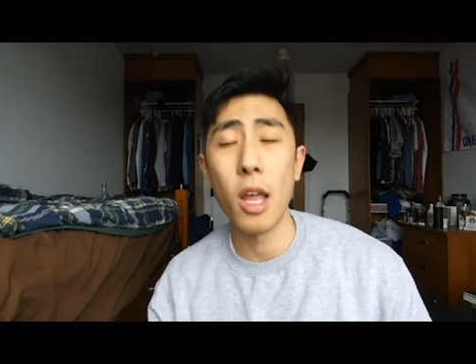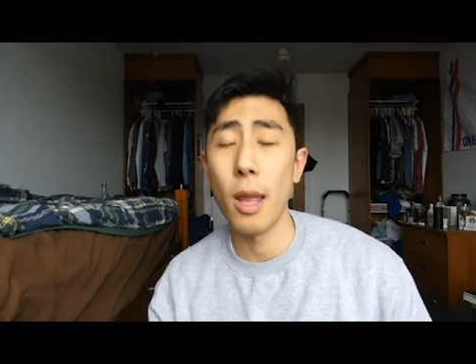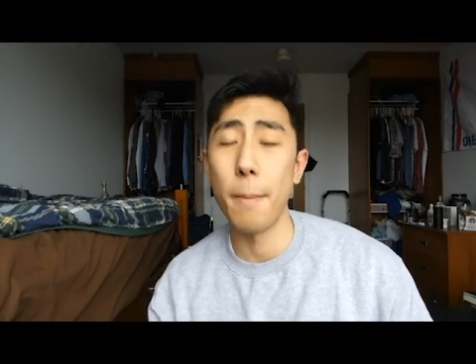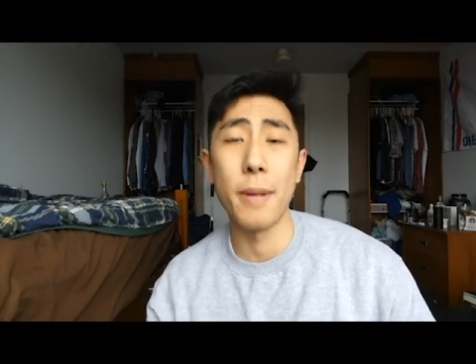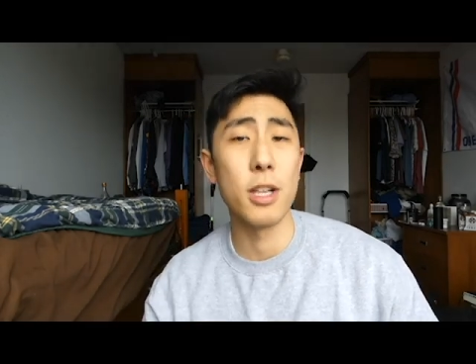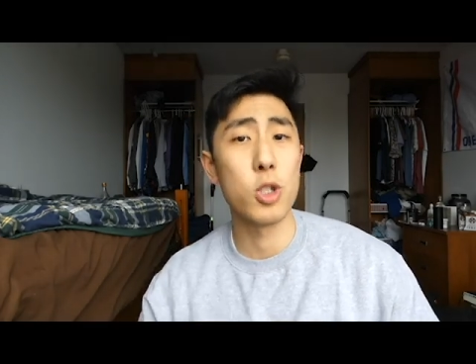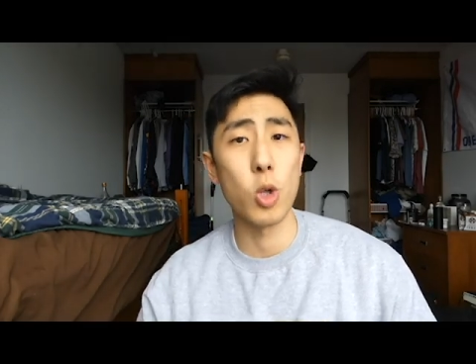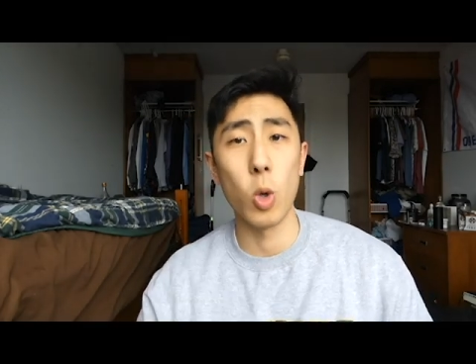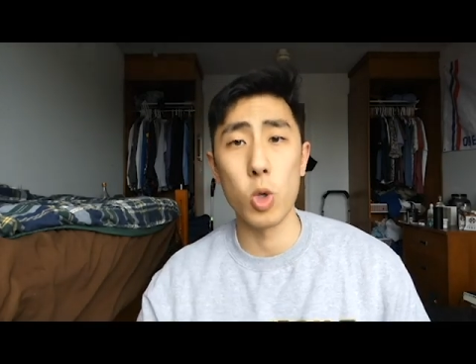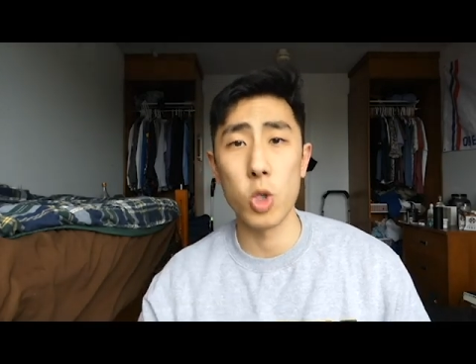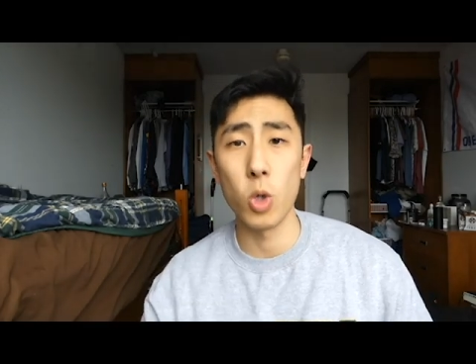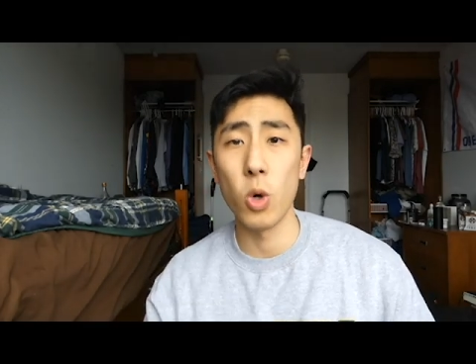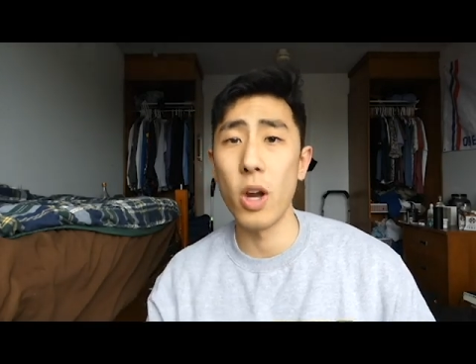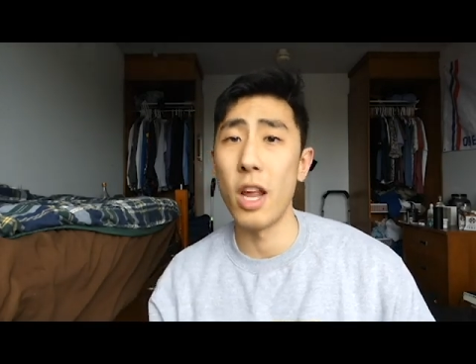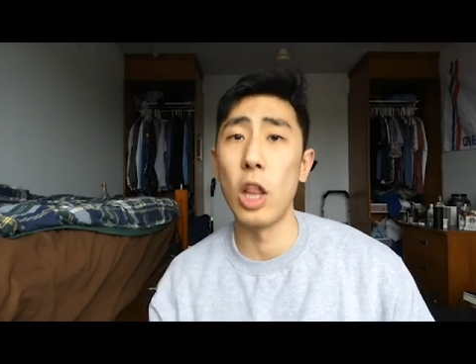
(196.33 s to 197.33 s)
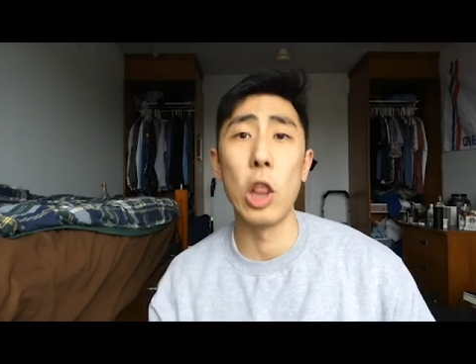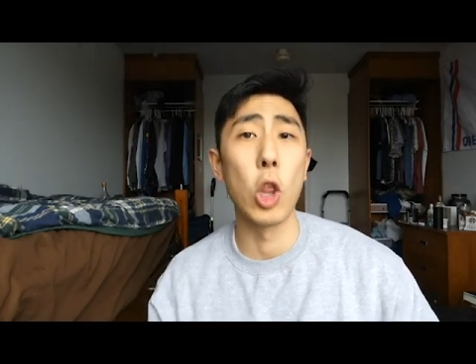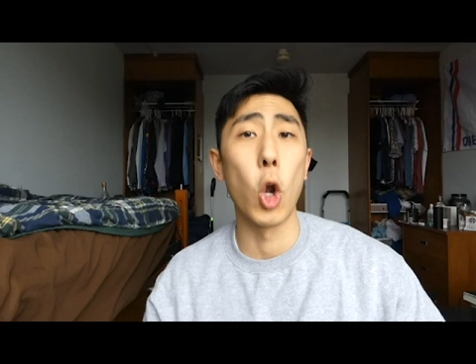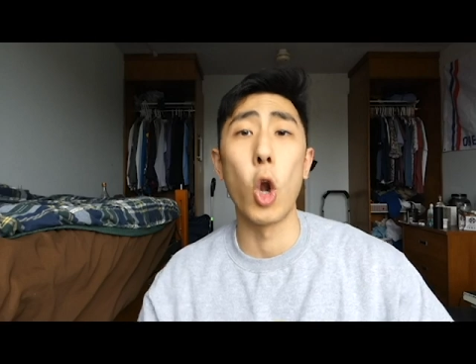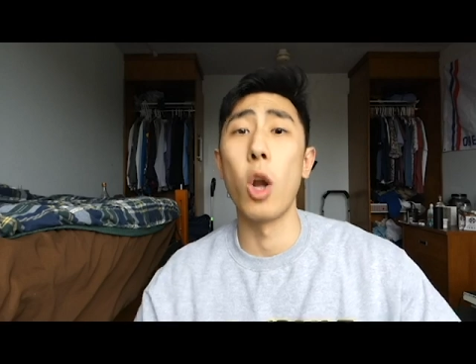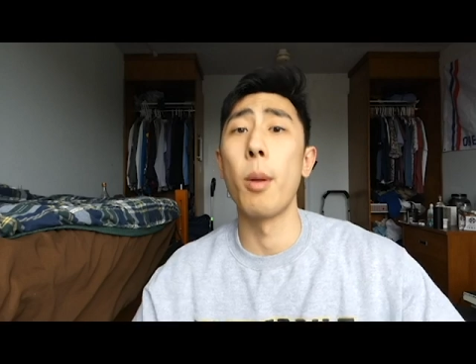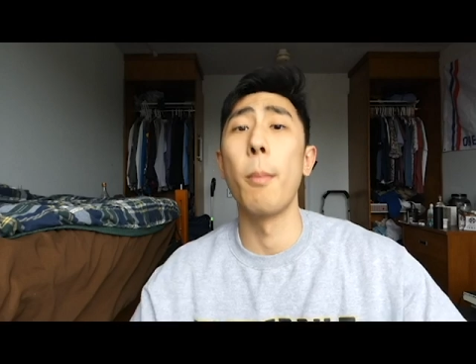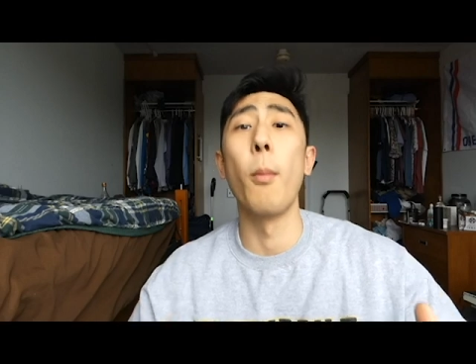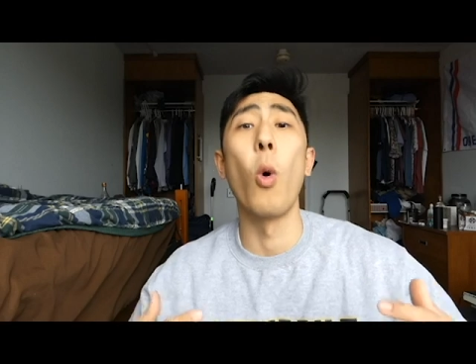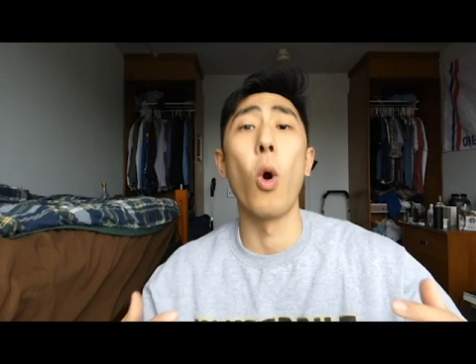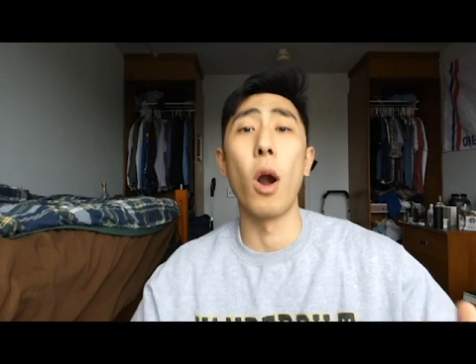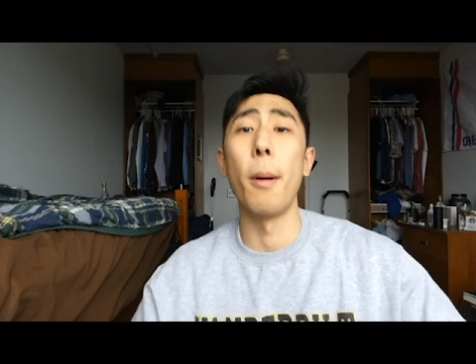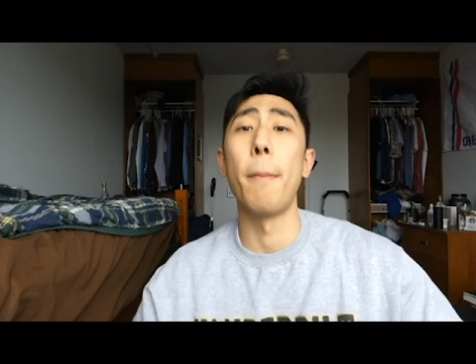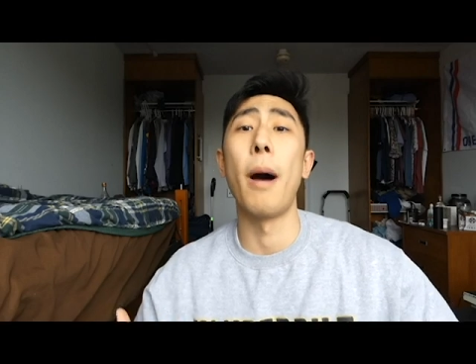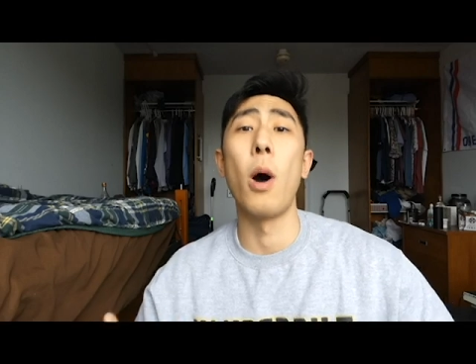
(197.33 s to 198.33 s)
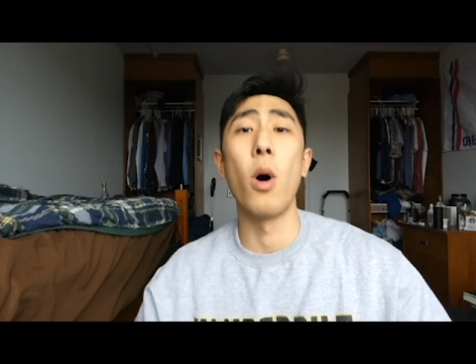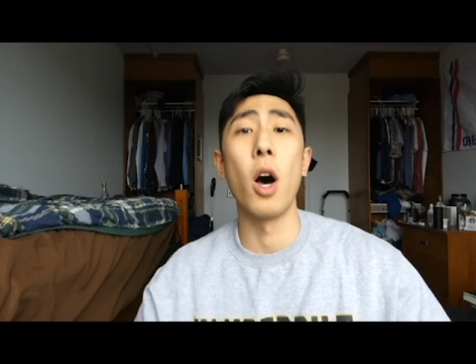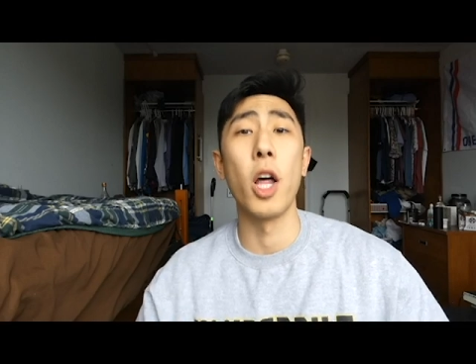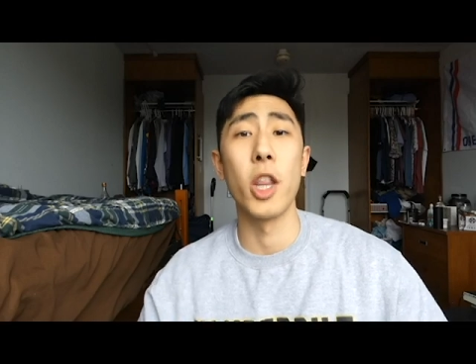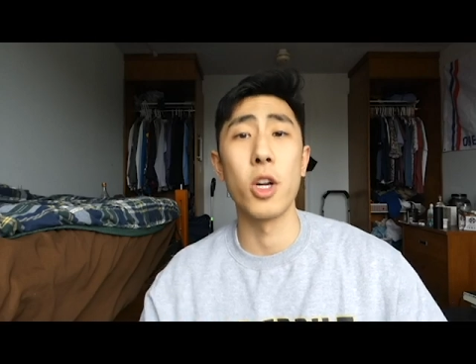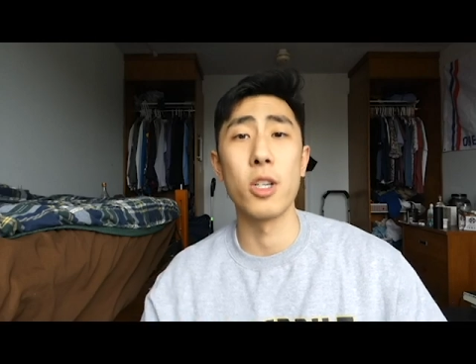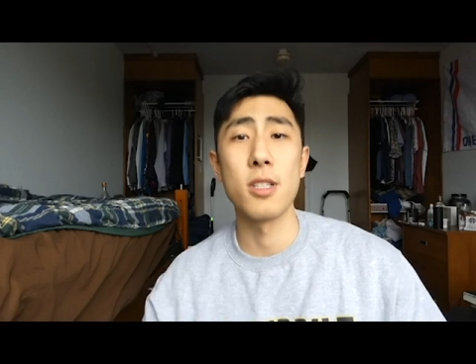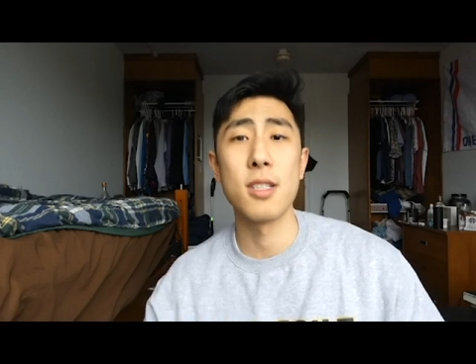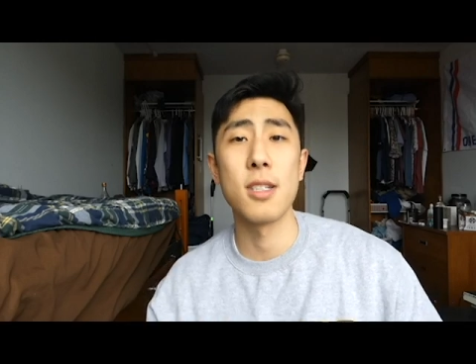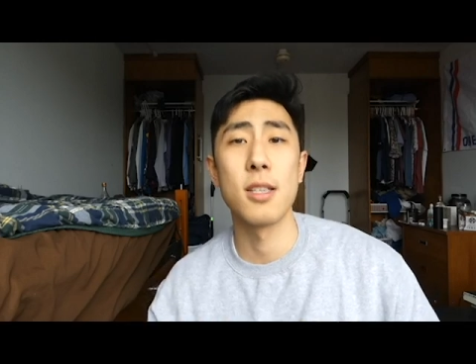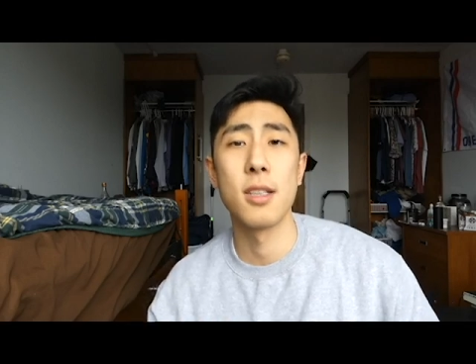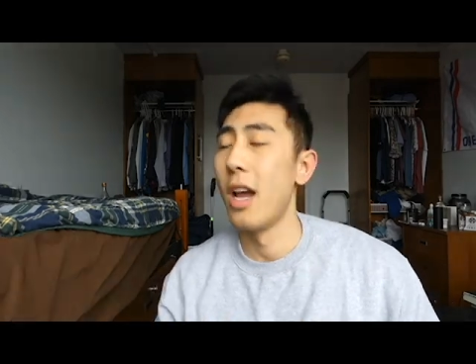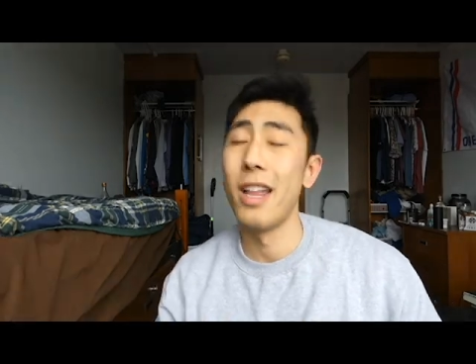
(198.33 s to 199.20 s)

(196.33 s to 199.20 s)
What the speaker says: and be social and learn more about others.